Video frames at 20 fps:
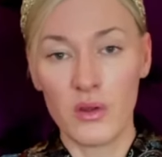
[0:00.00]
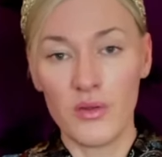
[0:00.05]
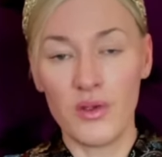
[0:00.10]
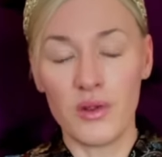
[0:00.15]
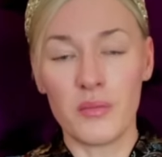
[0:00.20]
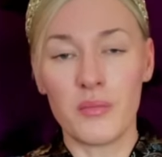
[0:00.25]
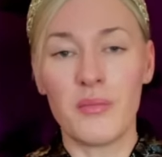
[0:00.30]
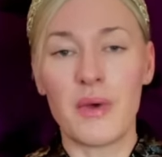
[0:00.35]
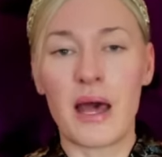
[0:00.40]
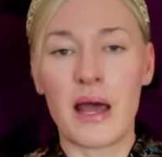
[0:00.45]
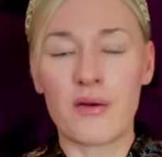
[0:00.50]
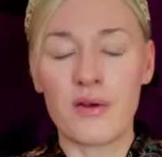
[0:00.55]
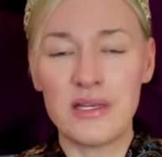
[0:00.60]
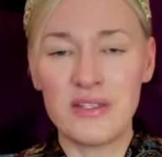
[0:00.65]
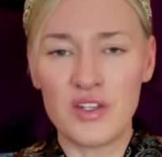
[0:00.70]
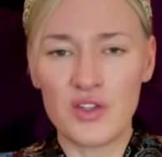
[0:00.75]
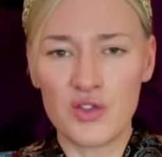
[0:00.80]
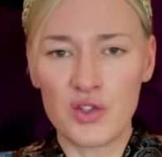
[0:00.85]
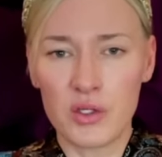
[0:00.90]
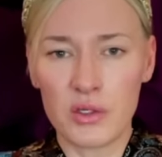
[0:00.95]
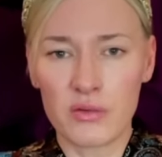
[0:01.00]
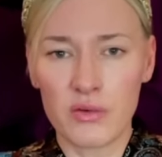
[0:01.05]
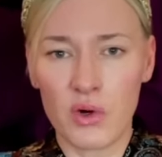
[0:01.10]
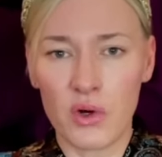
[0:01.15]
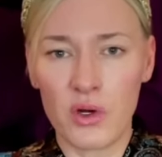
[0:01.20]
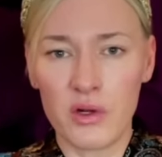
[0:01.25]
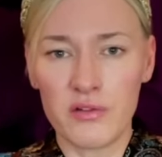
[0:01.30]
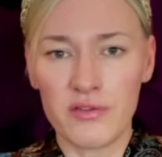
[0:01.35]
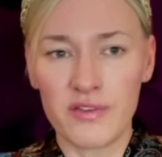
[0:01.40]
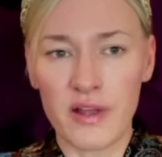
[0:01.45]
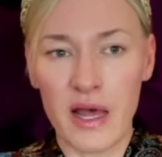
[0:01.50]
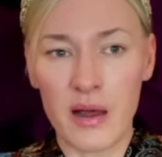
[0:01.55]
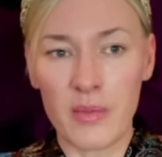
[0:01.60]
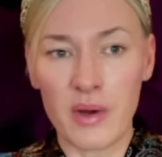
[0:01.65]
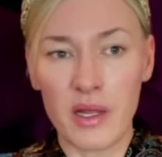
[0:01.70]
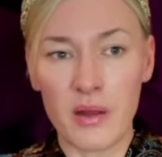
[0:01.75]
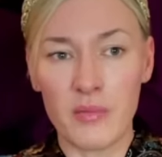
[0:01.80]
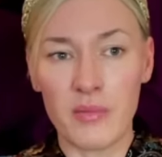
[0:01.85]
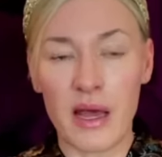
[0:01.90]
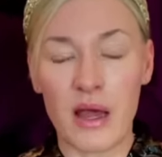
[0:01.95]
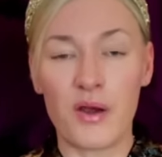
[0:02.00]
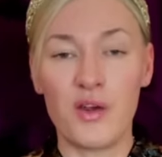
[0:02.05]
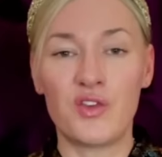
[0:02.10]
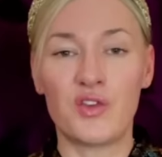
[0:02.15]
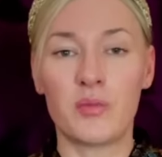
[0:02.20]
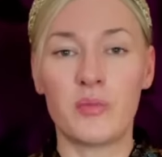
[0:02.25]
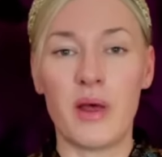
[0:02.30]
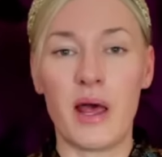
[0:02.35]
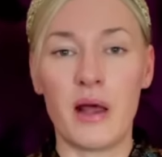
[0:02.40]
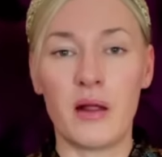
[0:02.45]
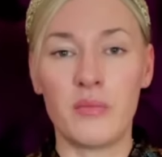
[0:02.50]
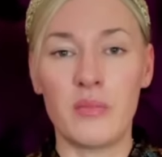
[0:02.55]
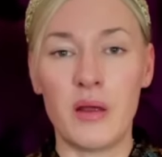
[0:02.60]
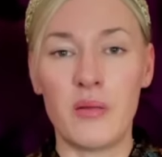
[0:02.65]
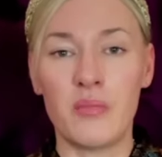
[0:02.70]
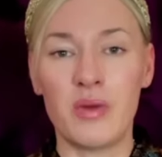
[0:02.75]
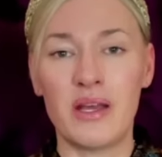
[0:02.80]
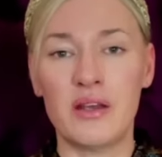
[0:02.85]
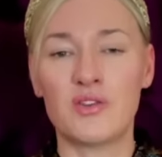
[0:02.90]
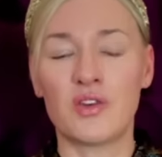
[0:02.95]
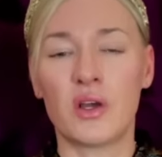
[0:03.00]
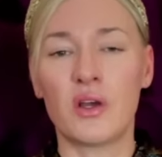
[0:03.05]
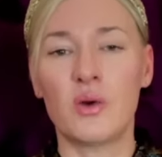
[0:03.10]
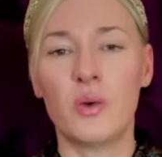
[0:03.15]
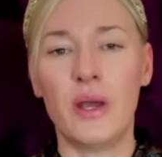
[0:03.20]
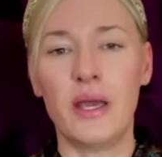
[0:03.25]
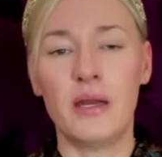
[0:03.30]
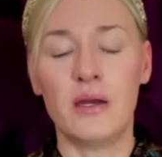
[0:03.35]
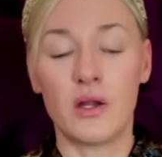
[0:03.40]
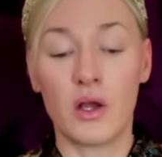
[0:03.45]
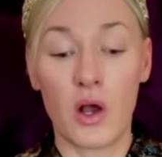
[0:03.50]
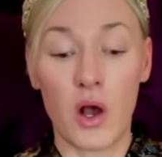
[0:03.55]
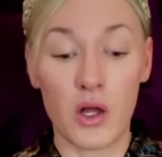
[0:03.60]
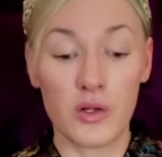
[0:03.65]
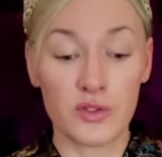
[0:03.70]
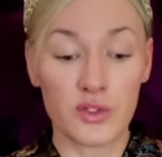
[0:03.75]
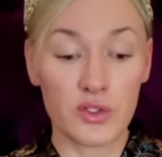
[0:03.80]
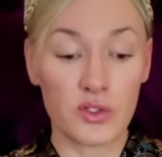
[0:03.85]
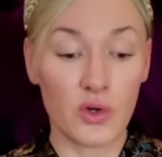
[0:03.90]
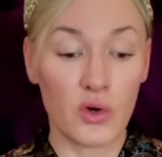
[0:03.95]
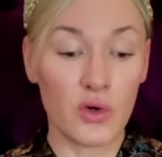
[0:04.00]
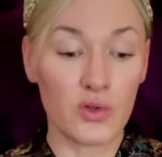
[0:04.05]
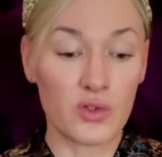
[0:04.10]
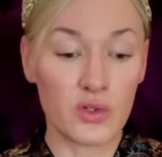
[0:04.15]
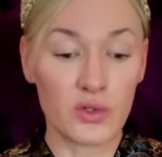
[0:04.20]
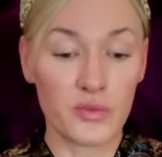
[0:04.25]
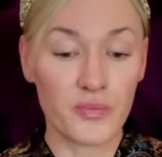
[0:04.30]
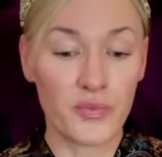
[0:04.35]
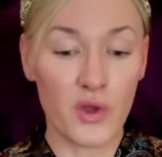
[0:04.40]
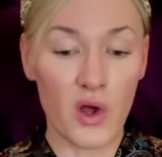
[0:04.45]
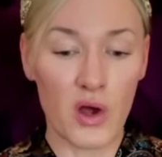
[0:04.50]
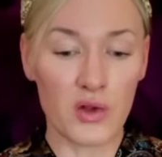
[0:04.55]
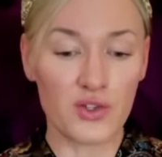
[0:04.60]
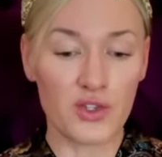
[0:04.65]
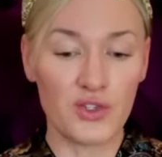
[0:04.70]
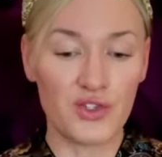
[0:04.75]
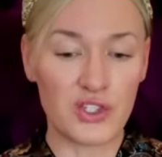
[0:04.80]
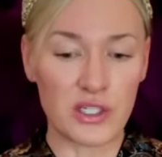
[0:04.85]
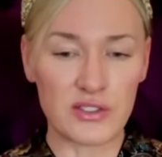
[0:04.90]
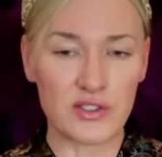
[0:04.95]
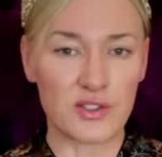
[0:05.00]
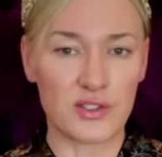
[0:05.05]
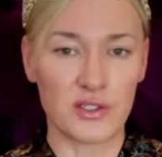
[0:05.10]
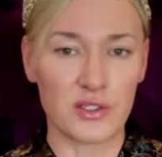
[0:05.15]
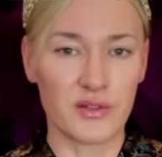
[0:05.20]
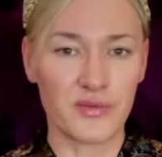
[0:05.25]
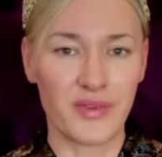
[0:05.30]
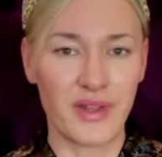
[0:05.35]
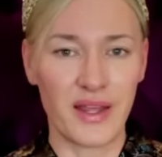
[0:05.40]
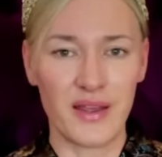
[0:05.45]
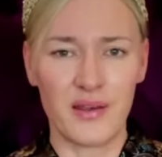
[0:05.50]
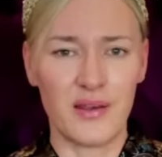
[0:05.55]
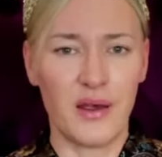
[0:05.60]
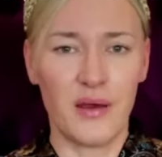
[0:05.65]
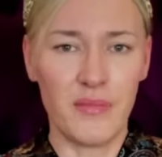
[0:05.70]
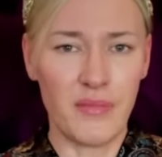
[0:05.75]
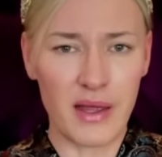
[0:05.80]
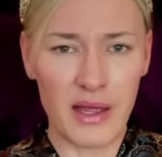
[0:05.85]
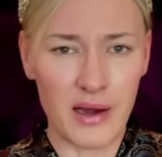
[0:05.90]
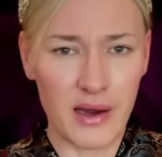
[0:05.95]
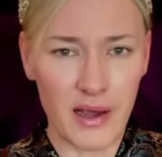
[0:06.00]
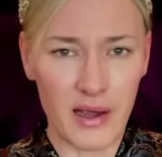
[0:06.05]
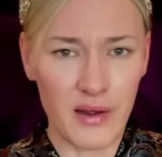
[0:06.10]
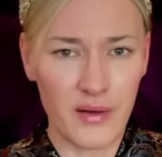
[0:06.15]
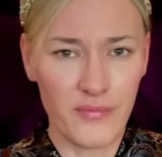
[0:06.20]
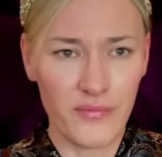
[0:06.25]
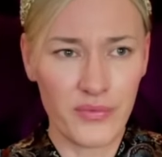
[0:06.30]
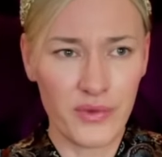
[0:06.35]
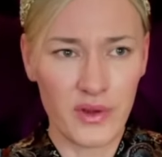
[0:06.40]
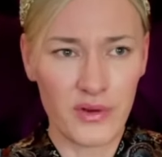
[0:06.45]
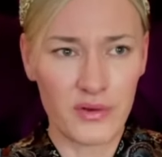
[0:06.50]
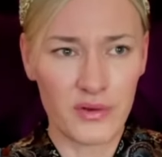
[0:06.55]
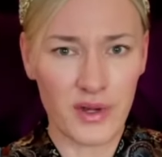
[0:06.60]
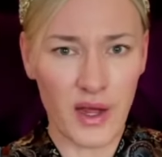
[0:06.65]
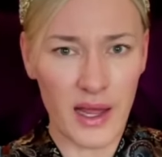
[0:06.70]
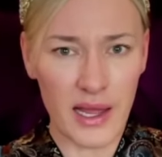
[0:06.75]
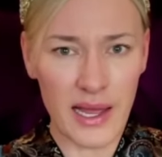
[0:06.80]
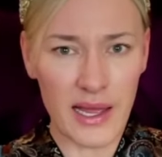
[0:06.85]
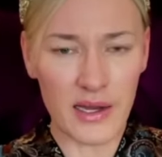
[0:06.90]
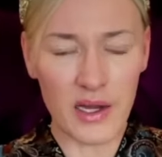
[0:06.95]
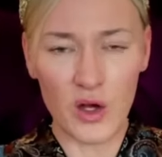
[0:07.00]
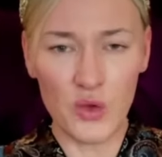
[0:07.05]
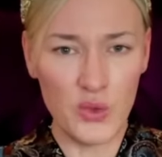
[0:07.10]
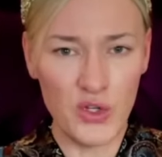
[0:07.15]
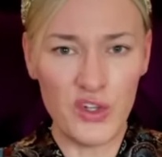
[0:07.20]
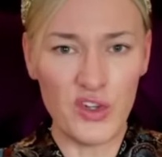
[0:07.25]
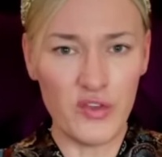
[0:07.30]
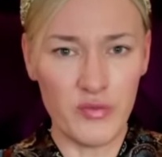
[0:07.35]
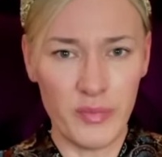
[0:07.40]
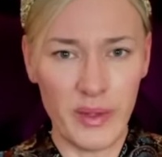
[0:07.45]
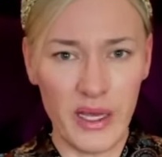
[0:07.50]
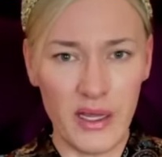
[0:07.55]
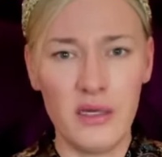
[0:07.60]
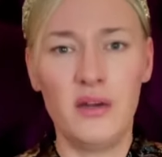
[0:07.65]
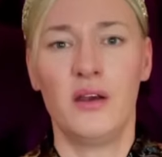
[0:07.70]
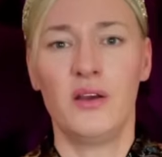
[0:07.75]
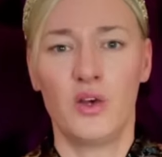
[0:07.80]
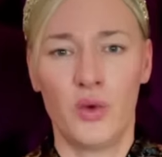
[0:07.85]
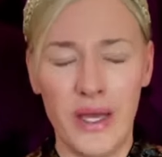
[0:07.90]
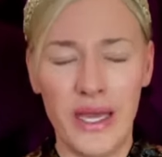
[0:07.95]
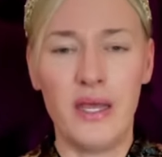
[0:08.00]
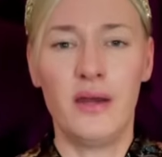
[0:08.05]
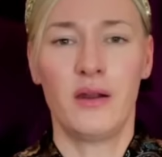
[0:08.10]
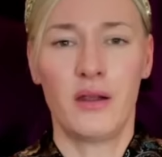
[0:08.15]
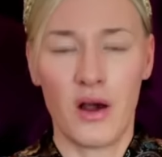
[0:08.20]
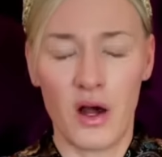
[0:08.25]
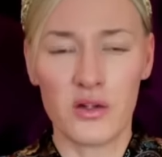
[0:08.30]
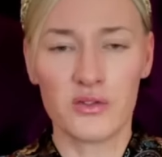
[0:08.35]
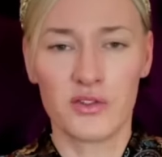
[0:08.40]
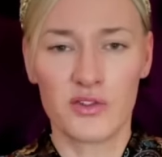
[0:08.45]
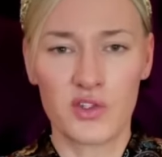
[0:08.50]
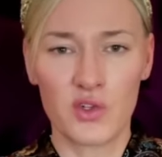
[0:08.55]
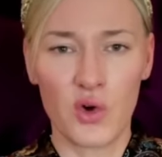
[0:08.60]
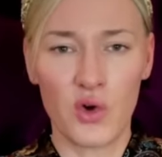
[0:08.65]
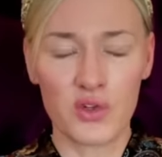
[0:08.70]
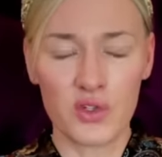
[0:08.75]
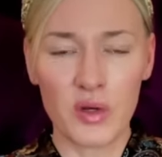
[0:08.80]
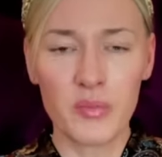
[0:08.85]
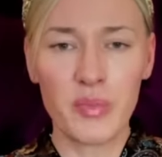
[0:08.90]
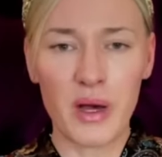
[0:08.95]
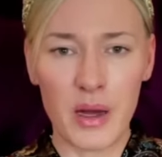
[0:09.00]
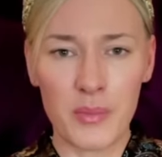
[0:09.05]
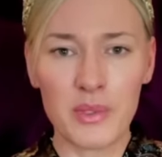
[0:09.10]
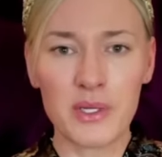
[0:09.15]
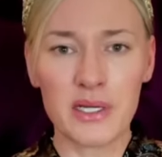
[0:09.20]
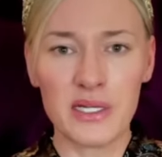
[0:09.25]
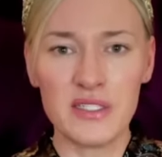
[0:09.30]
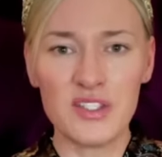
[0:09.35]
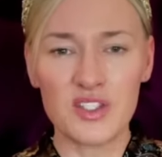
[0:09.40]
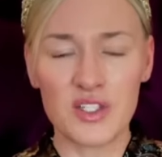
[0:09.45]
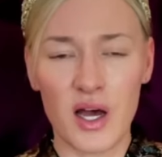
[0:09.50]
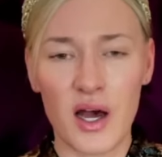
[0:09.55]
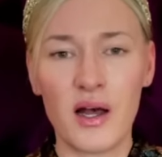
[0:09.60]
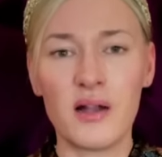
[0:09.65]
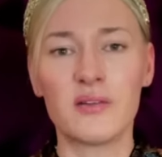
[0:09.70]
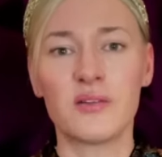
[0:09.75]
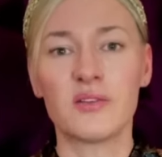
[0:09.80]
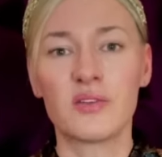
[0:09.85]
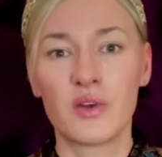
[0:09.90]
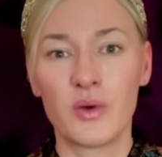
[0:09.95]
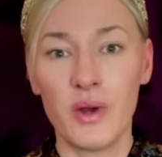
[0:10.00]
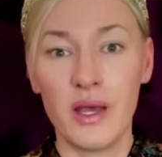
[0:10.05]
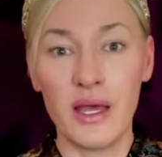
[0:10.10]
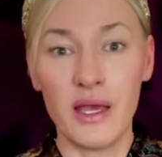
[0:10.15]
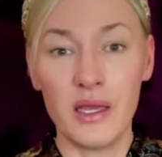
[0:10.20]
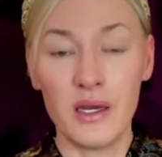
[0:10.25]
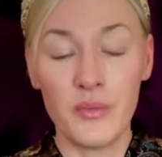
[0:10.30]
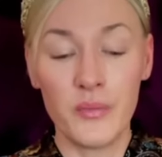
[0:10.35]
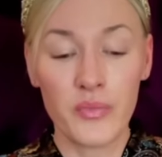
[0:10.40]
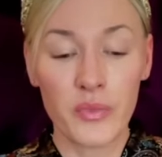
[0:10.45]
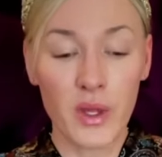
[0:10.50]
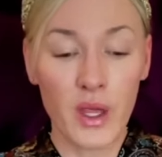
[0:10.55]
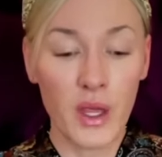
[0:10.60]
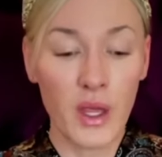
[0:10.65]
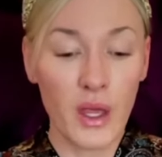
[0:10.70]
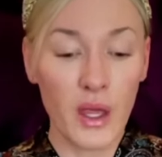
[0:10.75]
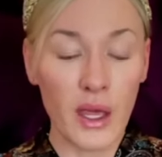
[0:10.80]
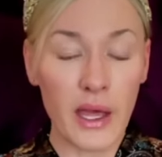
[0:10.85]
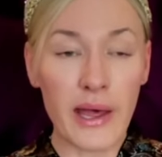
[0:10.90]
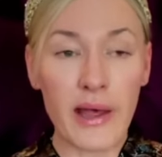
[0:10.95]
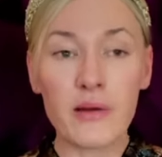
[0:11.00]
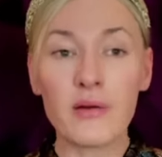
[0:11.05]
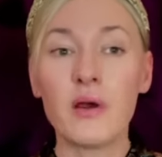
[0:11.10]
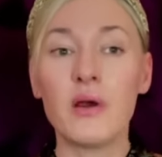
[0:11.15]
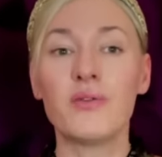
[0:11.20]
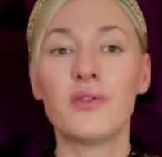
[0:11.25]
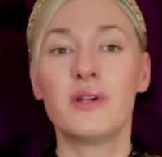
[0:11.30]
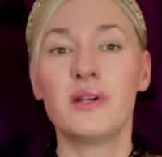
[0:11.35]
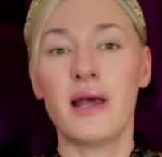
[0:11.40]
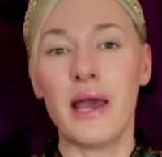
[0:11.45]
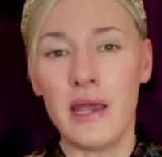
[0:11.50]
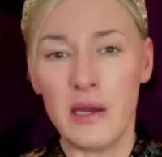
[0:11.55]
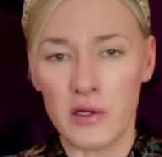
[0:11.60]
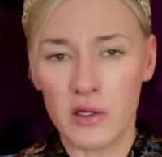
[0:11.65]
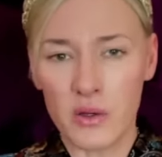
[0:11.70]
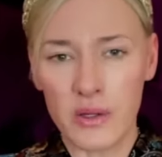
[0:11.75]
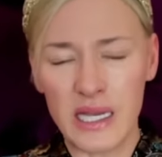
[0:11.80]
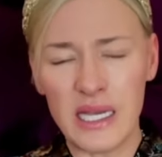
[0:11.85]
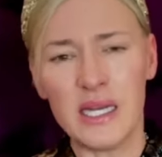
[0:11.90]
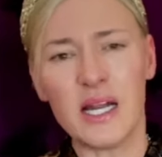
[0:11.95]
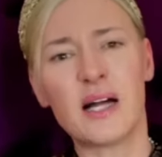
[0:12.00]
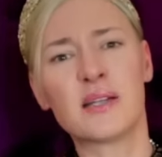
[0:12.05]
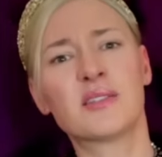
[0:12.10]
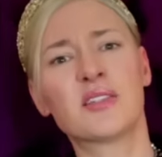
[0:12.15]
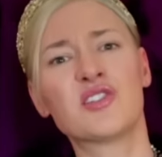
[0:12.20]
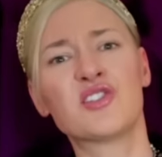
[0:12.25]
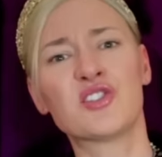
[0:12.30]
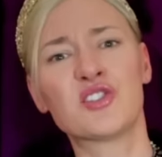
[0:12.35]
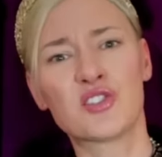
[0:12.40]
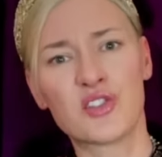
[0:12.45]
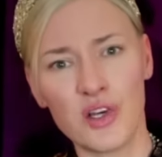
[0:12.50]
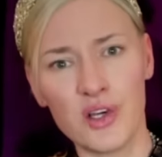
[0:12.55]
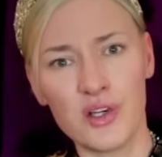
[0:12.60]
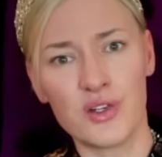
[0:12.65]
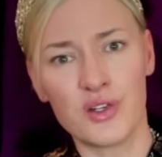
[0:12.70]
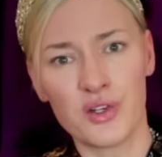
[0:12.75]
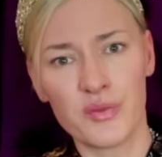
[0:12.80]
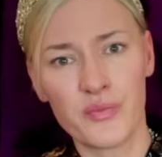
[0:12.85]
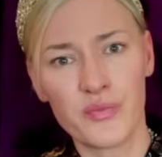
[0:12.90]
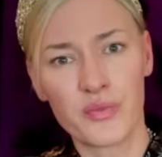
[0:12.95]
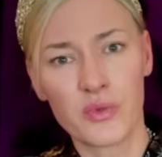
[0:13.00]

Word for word: that marries into the royal family and marries a male member is a queen consort, not just Camilla. Diana would have been queen consort, publicly styled as queen, and the late queen understood,